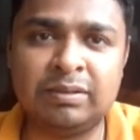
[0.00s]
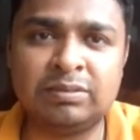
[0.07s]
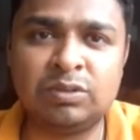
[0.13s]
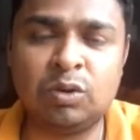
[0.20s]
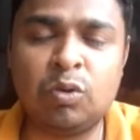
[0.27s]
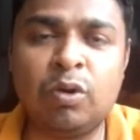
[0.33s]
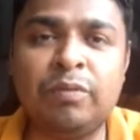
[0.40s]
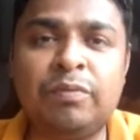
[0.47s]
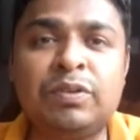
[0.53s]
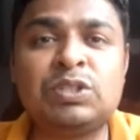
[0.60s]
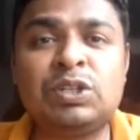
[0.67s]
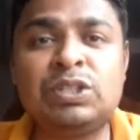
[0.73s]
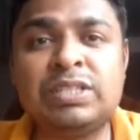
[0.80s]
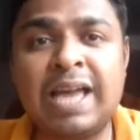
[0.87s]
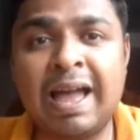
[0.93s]
The
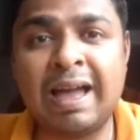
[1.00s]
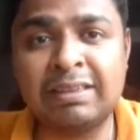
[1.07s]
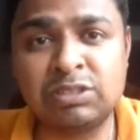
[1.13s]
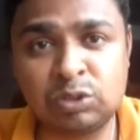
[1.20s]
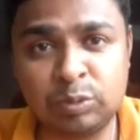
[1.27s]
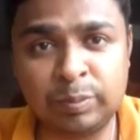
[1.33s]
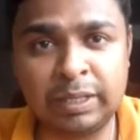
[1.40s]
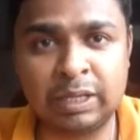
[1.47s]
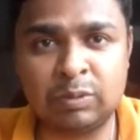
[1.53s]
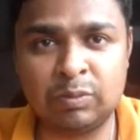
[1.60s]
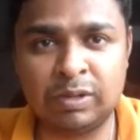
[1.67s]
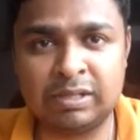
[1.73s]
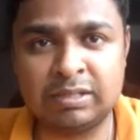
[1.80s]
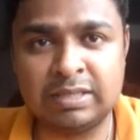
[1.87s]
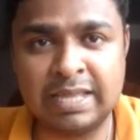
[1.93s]
coefficients has to be
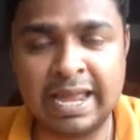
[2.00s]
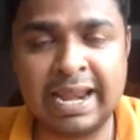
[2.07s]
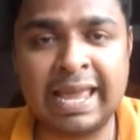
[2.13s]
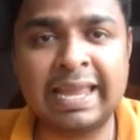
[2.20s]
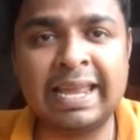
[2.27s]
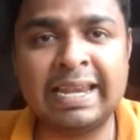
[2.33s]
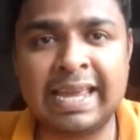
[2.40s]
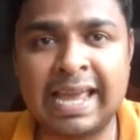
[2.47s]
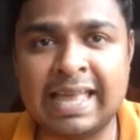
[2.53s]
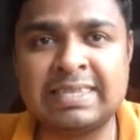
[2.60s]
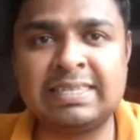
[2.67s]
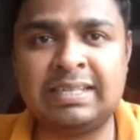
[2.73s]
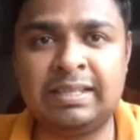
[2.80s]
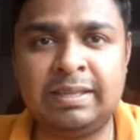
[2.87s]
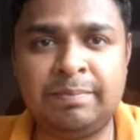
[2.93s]
equal, then I can
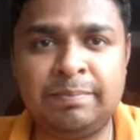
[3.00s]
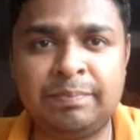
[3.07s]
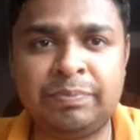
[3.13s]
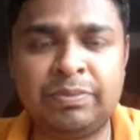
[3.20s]
cancel them.